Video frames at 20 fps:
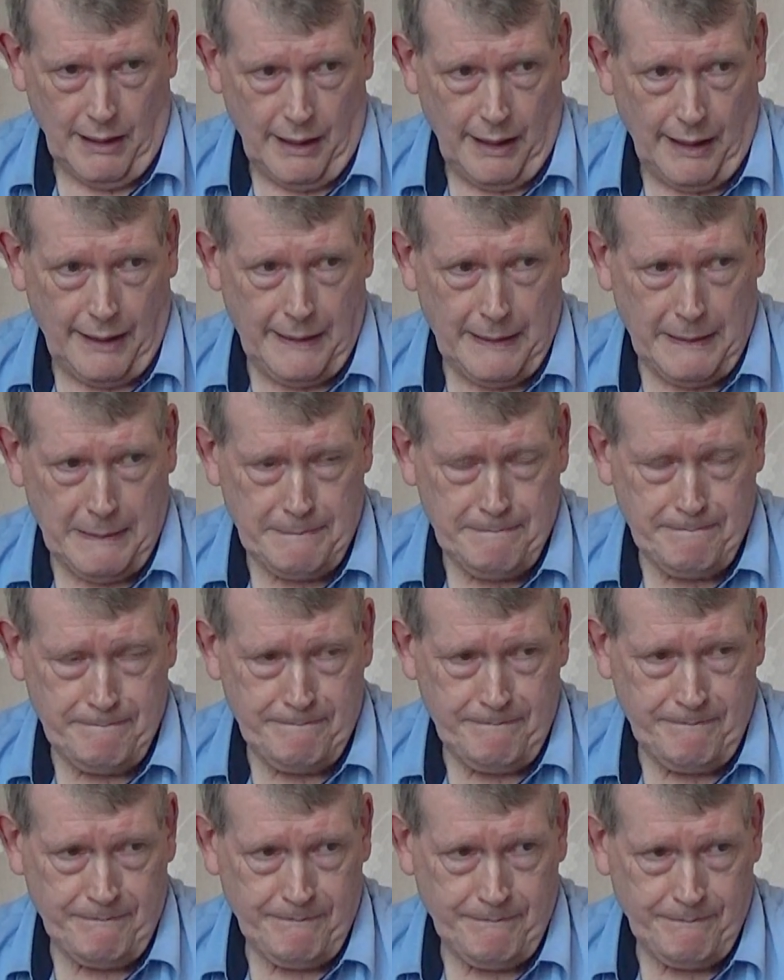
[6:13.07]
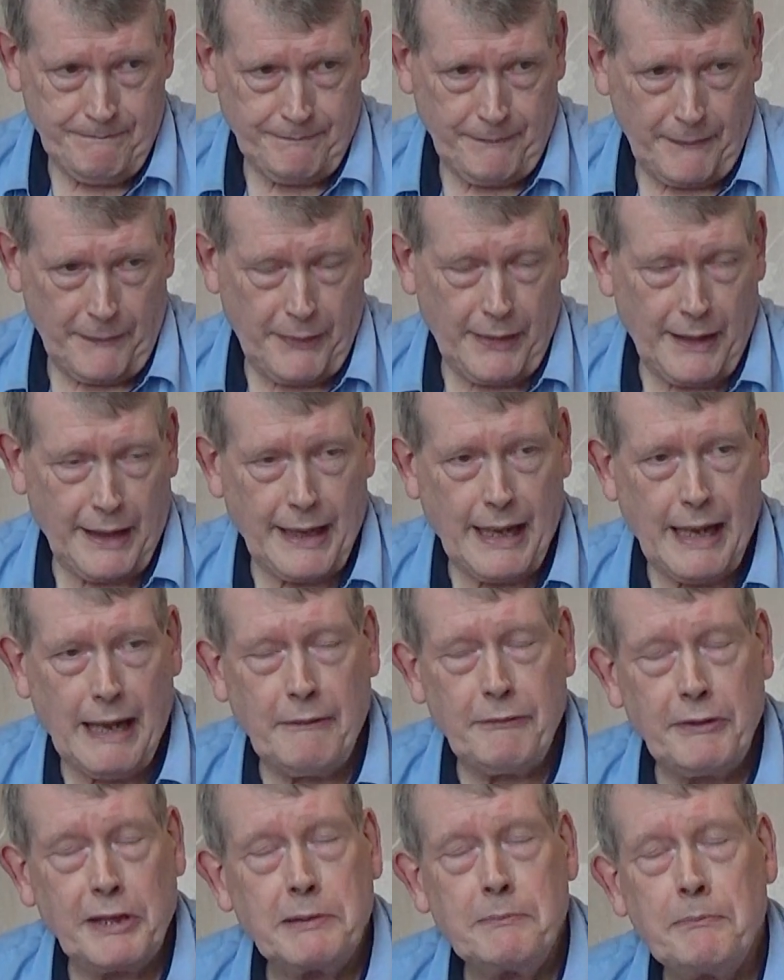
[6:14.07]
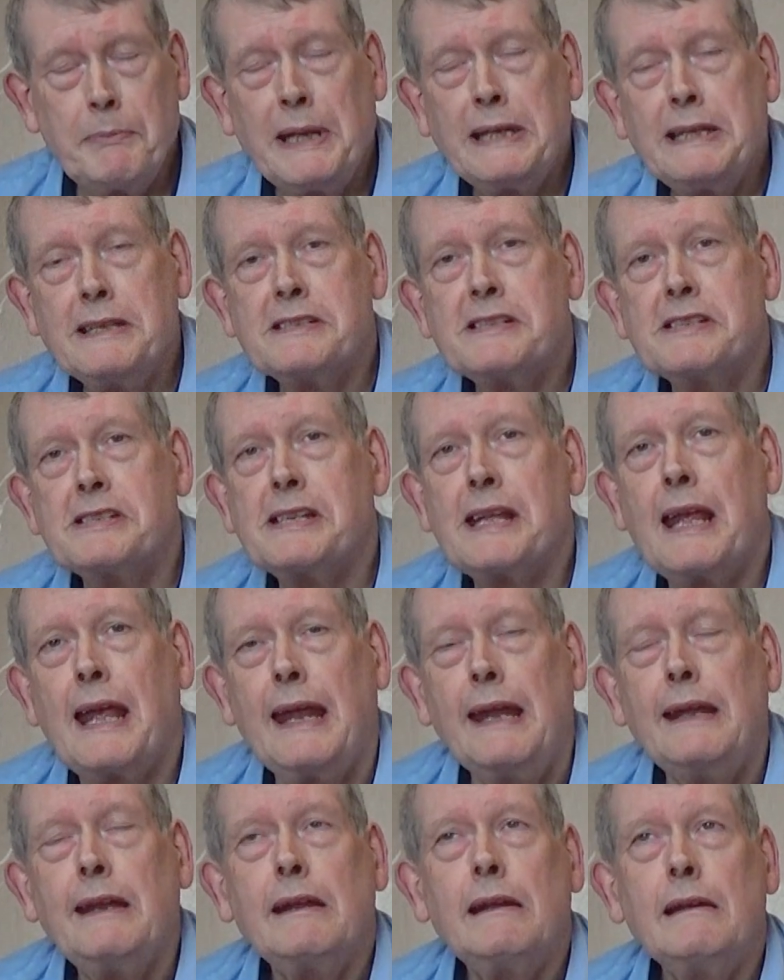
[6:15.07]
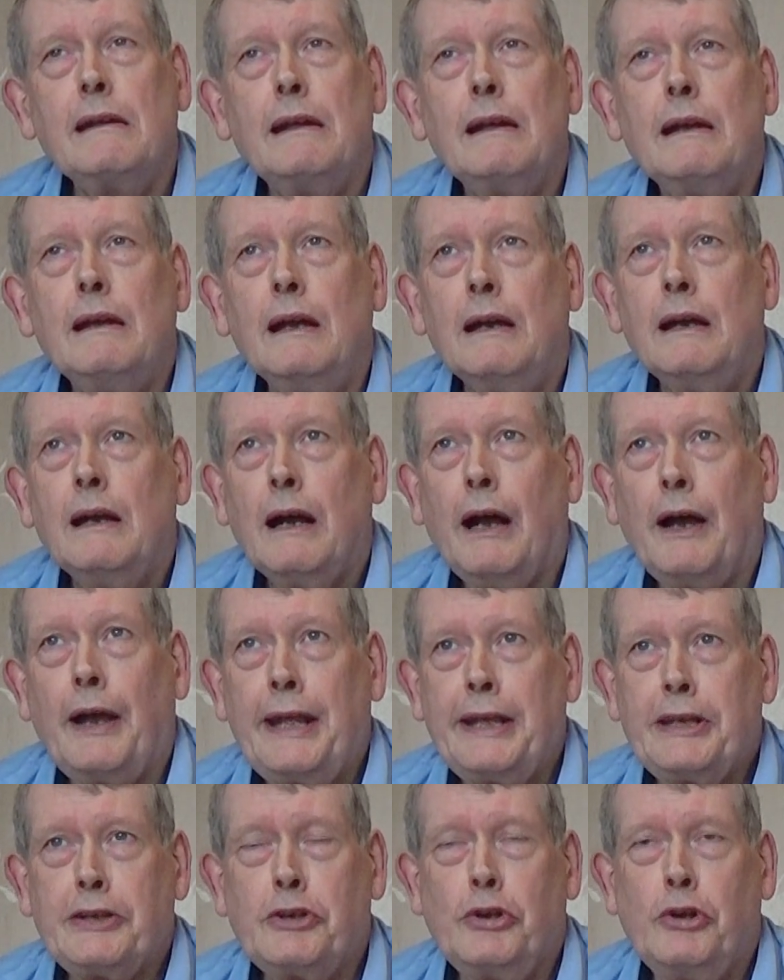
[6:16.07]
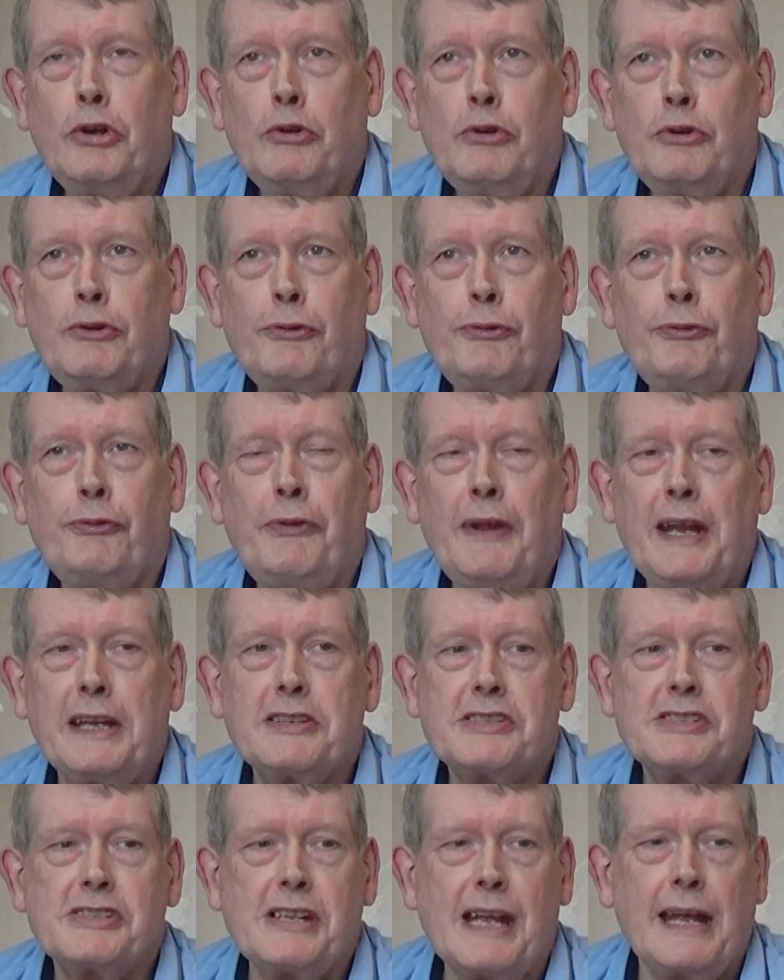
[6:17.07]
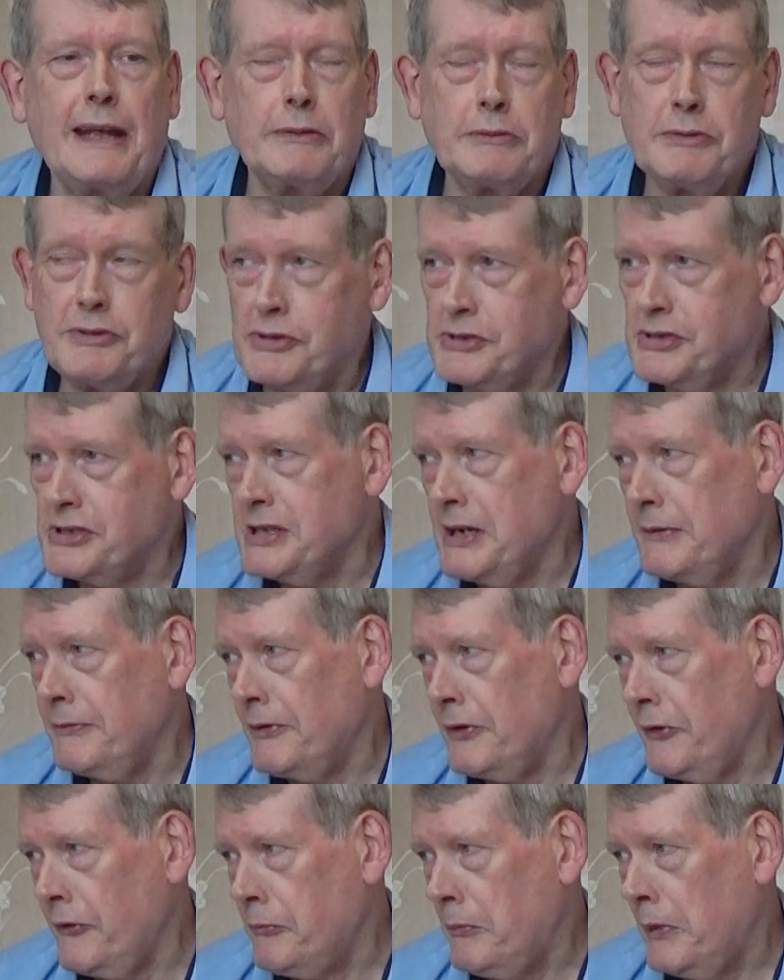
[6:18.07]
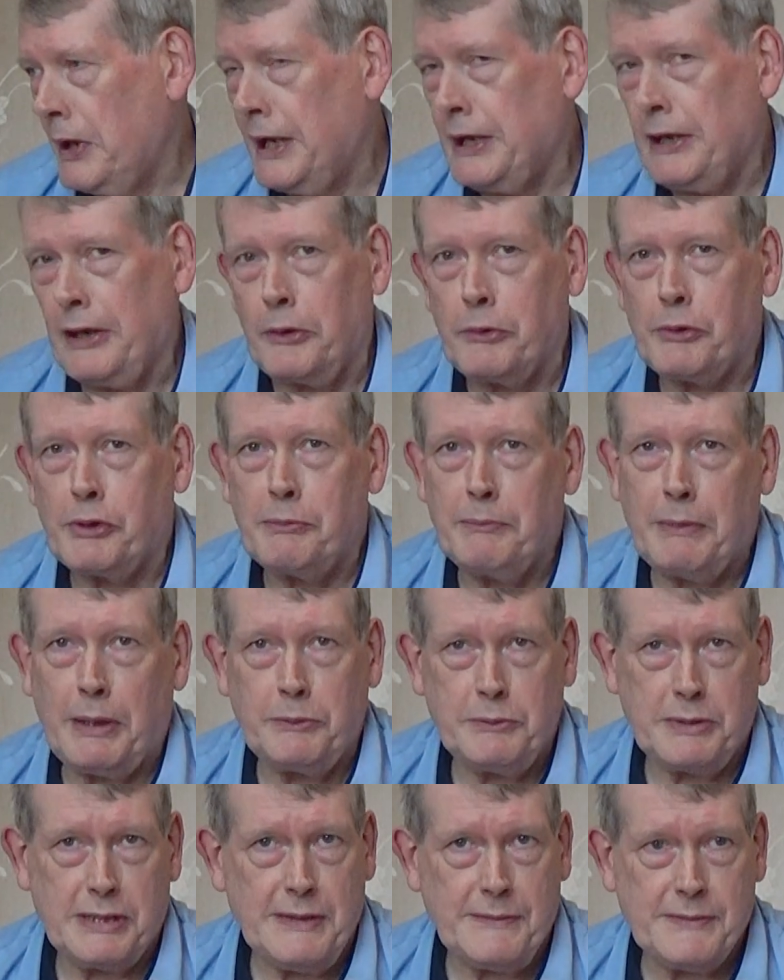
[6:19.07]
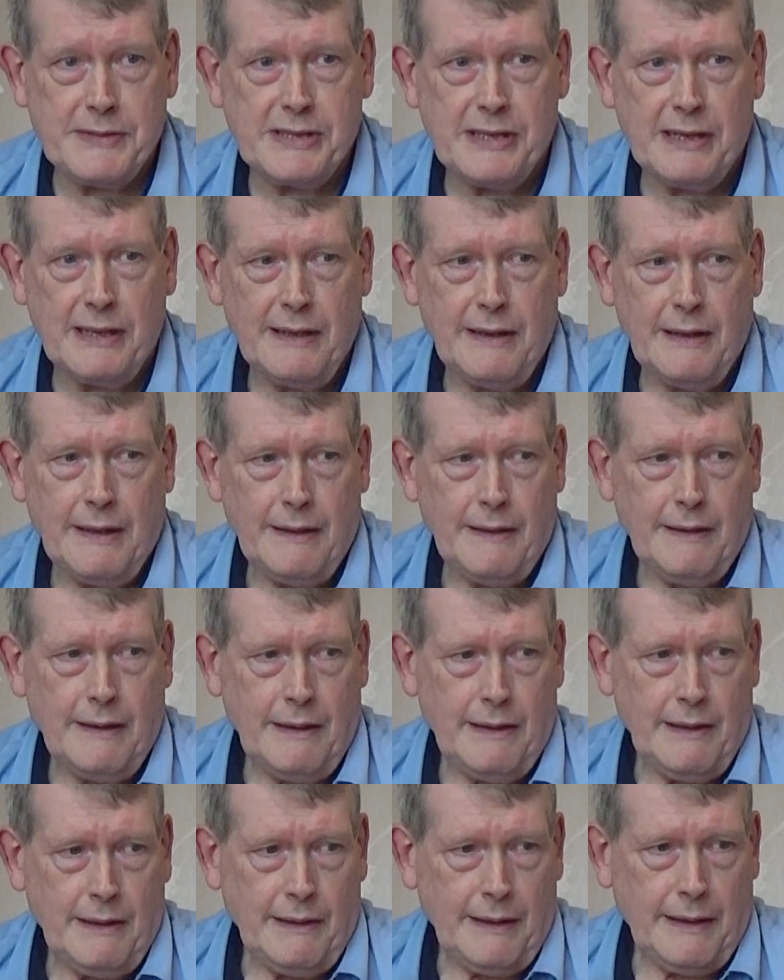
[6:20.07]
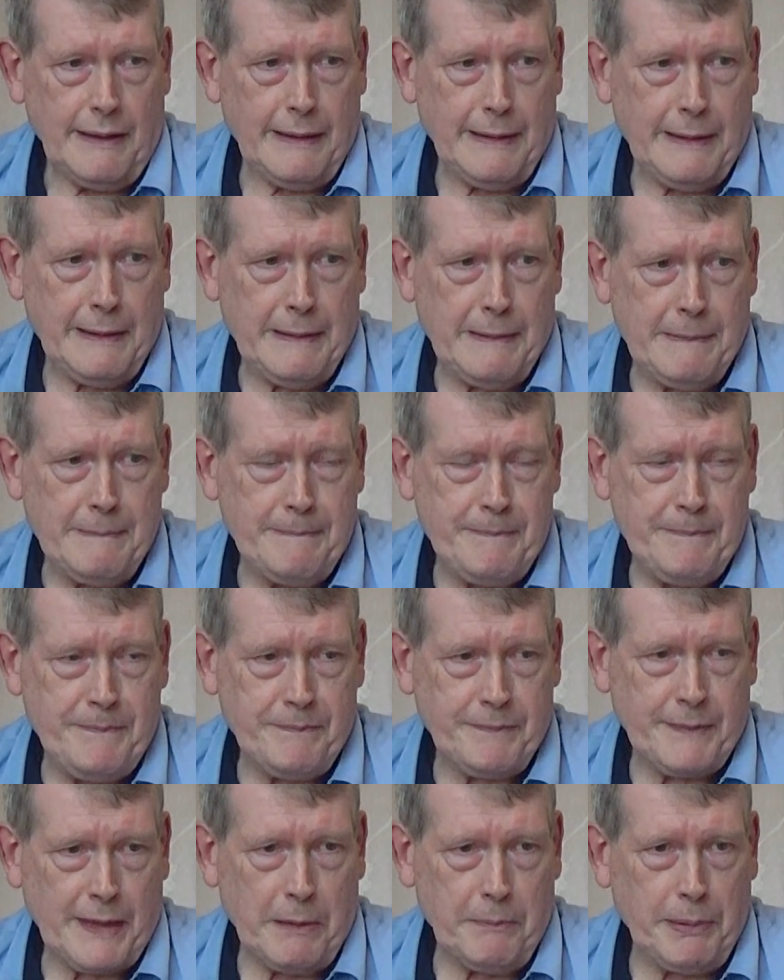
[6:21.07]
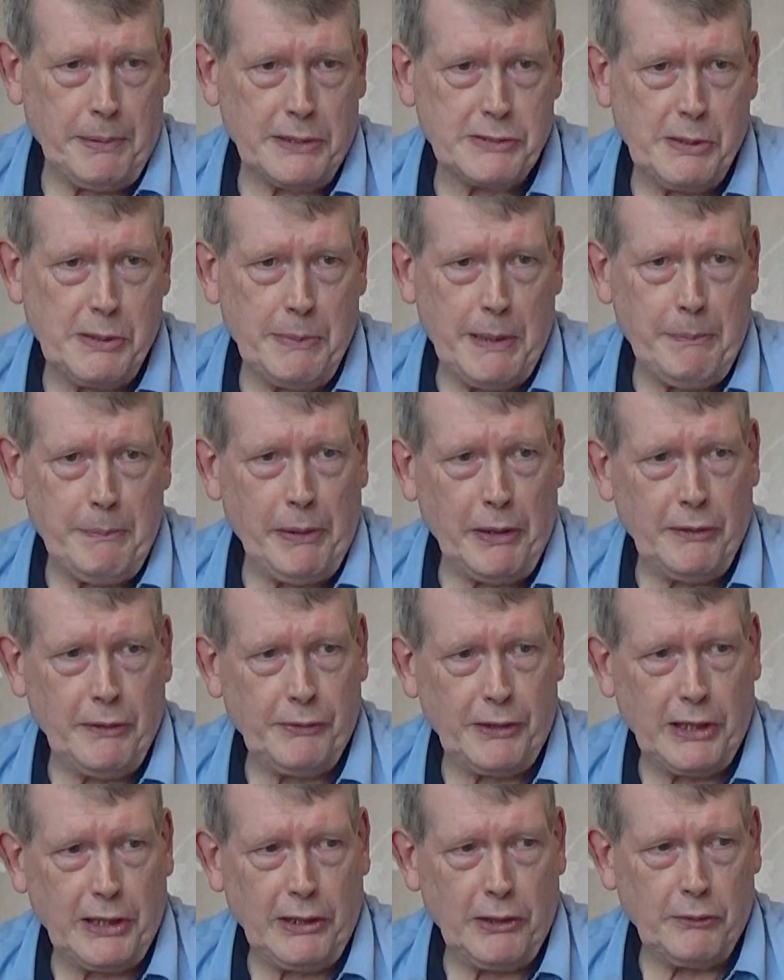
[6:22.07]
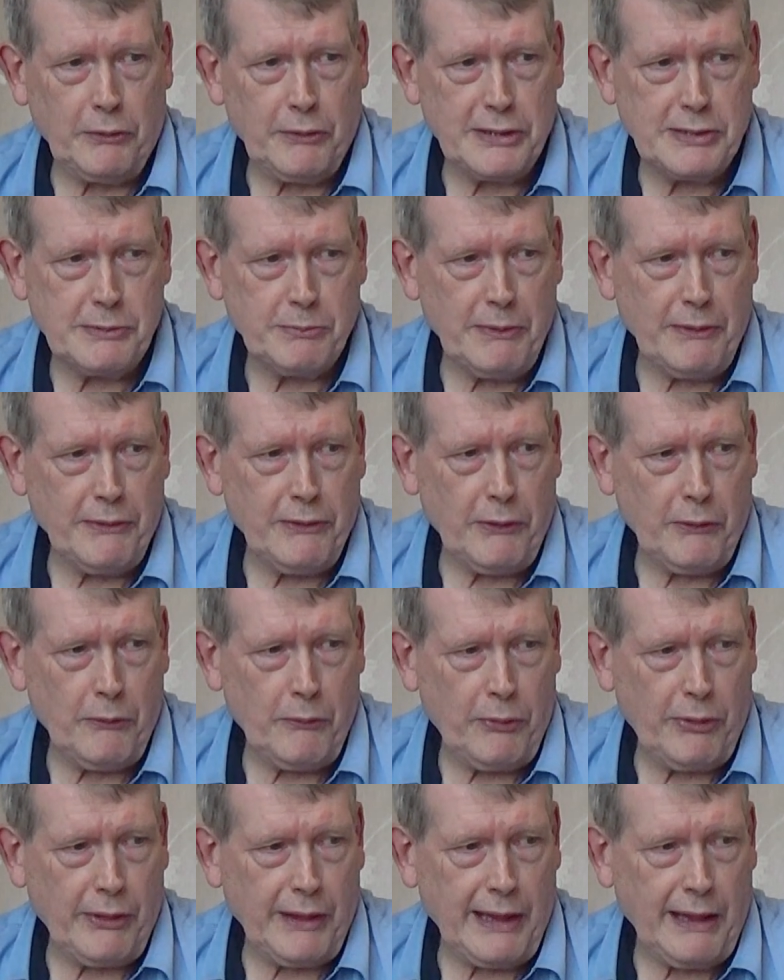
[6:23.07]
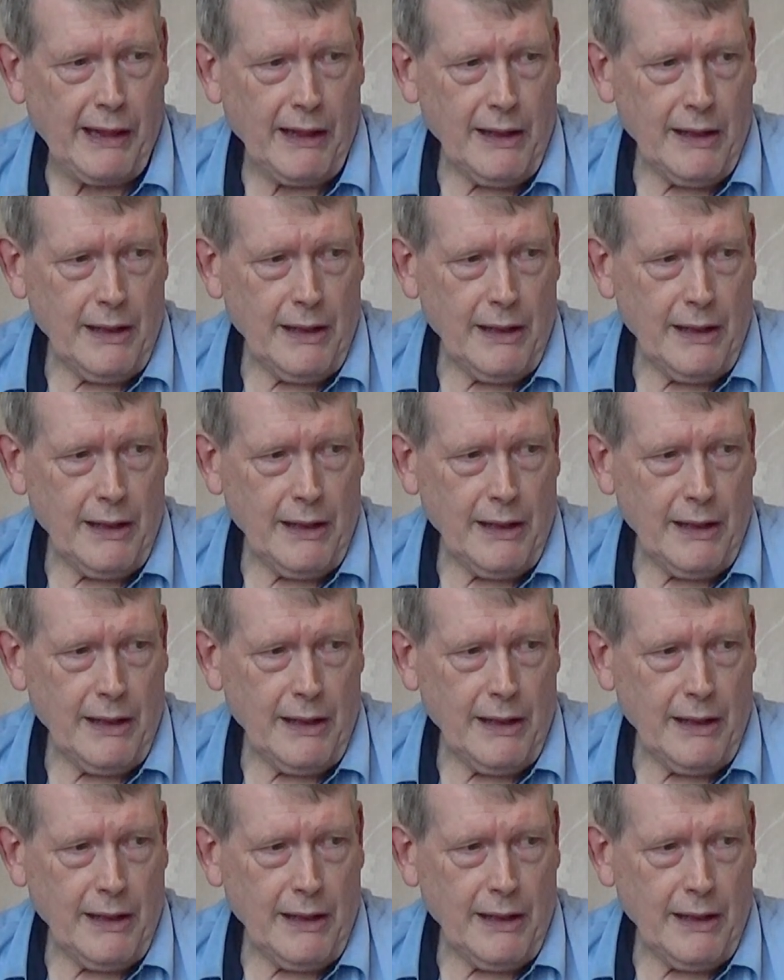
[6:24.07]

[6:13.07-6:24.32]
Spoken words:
That having been said, I could fit sound to several of my locomotives, but to be perfectly honest with you, the